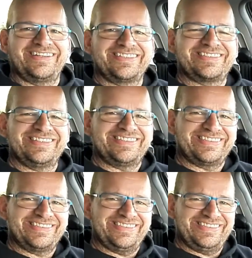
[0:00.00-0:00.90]
onto each
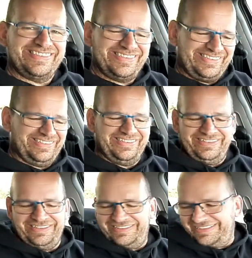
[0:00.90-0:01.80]
other.
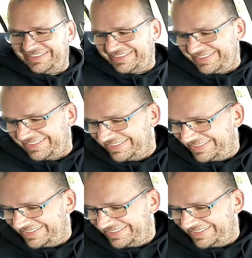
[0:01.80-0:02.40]
Ah, like that.